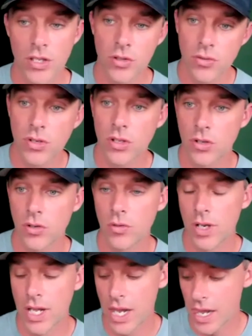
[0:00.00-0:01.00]
you do
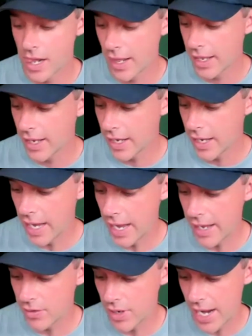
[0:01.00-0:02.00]

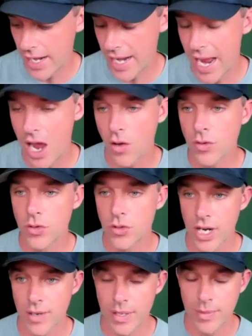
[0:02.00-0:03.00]
and and how you
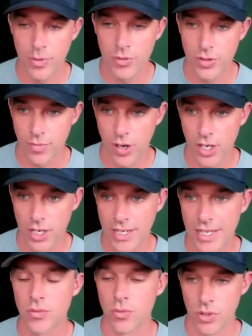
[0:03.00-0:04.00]
train people to market
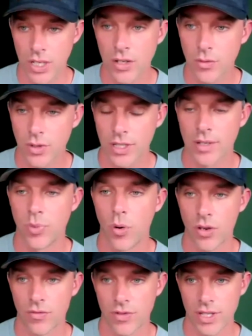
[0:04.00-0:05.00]
is really really
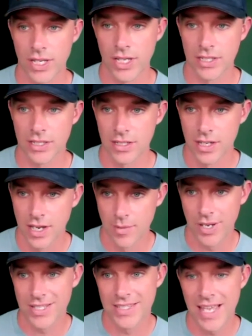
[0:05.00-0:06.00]
important for this
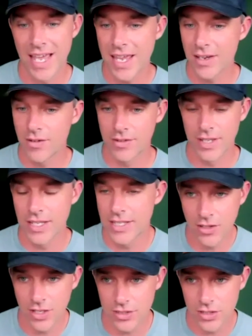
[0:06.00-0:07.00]
because they they
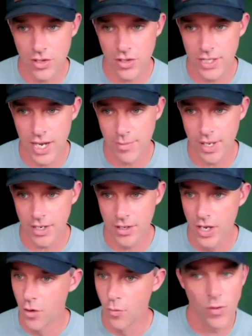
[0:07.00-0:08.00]
tell us all the time like
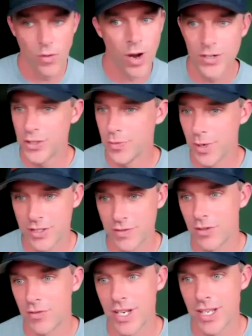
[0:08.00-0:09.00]
we've watched a bunch of
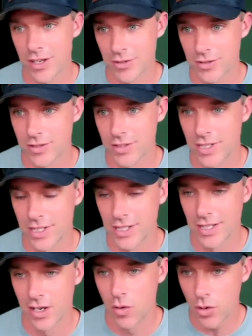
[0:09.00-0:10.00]
your videos
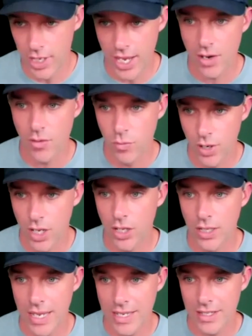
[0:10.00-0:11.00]
okay well
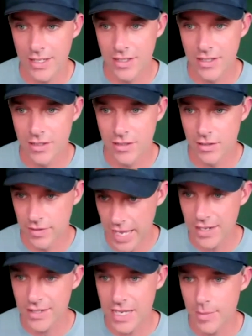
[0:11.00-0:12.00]
like
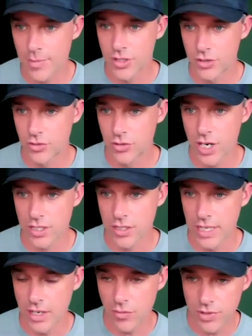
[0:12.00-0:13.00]
that established trust.
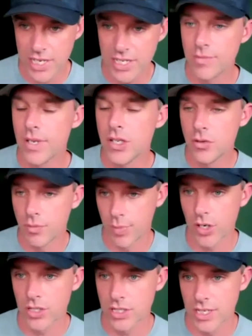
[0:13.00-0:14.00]
They don't need to meet you in person